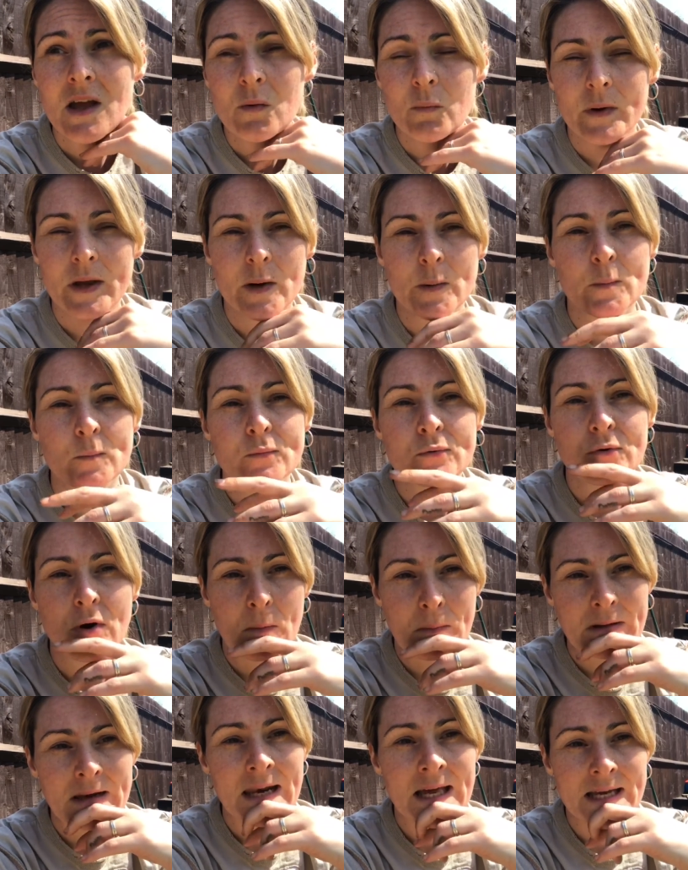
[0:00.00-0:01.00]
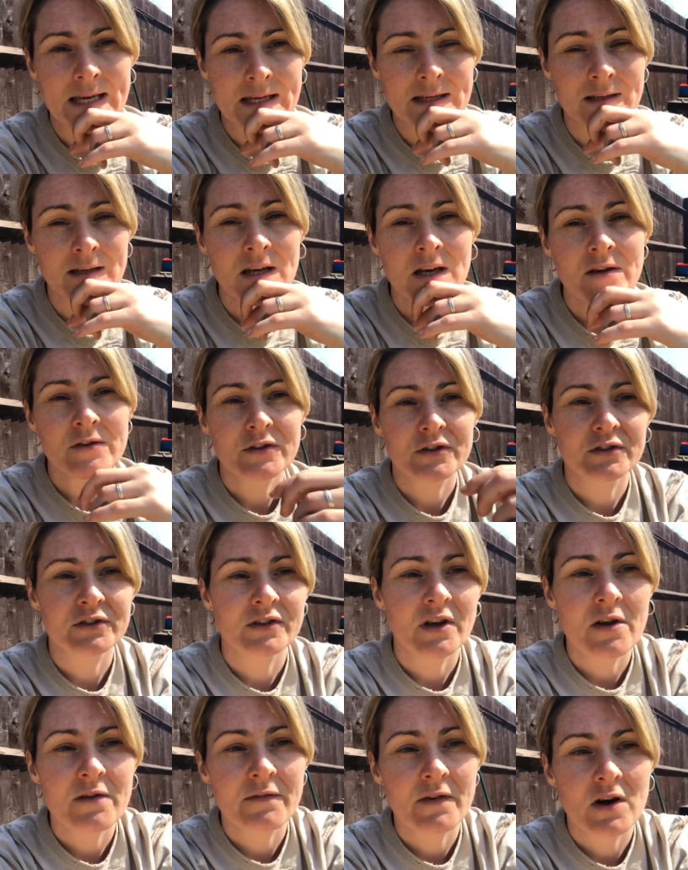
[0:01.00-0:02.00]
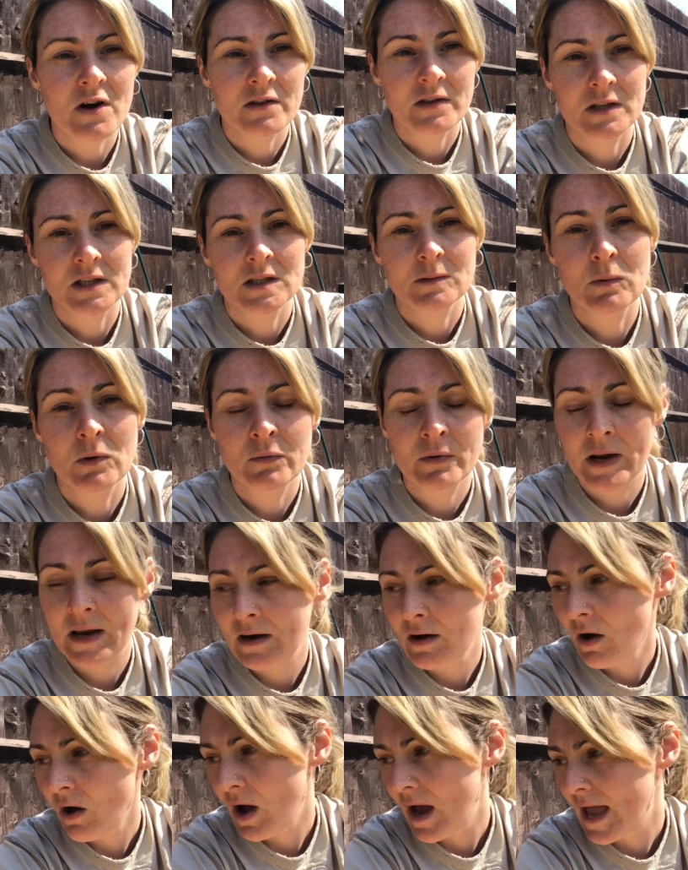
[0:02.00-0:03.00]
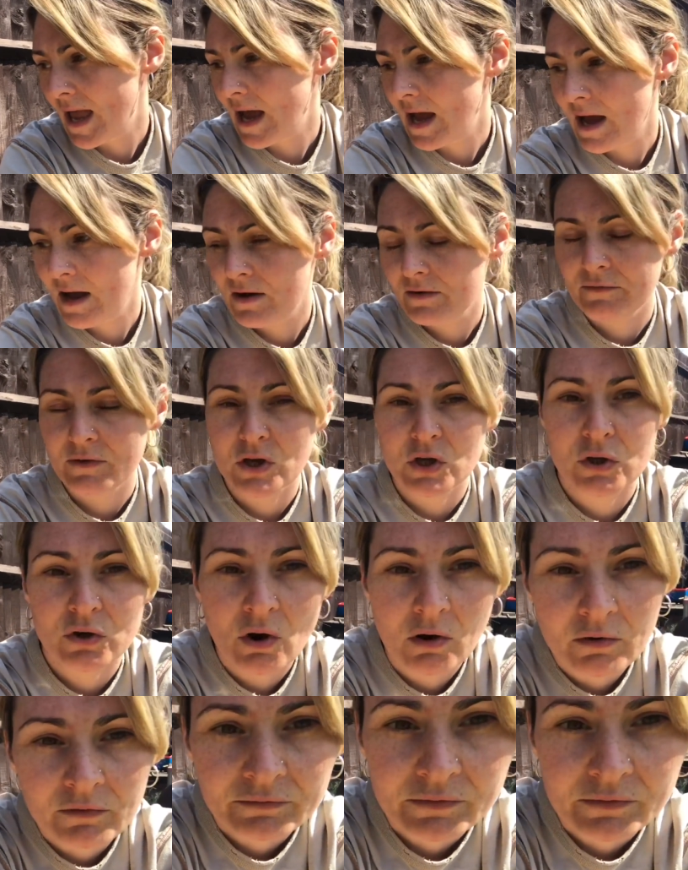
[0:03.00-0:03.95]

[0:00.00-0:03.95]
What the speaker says: We had a proper lay-in. So far this morning I have yacht